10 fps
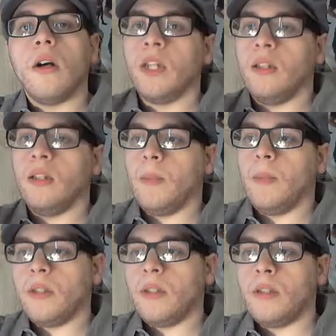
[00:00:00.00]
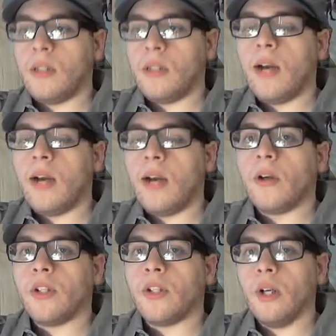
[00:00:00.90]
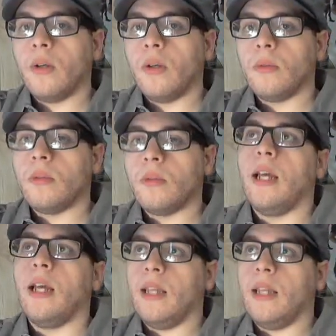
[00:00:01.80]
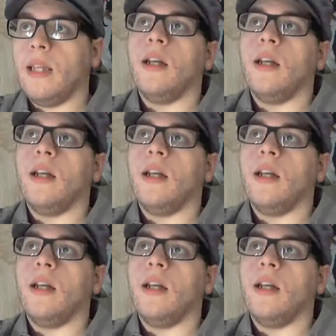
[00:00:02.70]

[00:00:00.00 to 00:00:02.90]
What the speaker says: Let me see how far she goes, and then